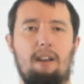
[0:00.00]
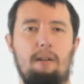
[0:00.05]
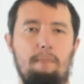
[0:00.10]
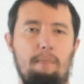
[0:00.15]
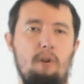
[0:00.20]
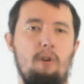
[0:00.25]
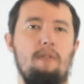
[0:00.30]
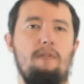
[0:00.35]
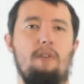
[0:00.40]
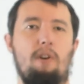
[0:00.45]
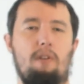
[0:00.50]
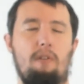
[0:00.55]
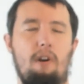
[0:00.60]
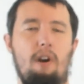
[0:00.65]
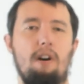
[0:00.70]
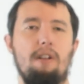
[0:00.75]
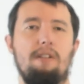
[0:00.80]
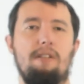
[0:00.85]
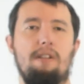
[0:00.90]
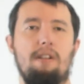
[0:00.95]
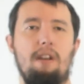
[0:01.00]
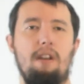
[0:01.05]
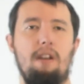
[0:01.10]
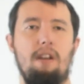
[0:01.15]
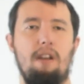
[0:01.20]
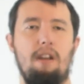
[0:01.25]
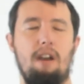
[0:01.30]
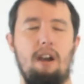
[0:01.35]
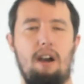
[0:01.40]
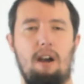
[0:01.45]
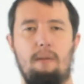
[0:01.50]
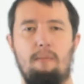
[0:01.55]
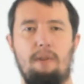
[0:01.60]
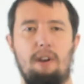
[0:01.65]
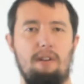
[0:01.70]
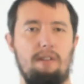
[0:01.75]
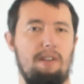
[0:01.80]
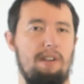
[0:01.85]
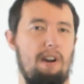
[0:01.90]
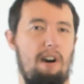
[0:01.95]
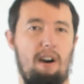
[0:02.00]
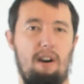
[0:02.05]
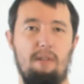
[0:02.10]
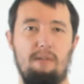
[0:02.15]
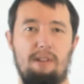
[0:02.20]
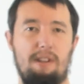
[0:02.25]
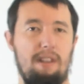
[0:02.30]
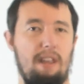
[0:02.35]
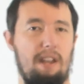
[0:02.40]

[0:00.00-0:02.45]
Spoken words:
can move across those tiles.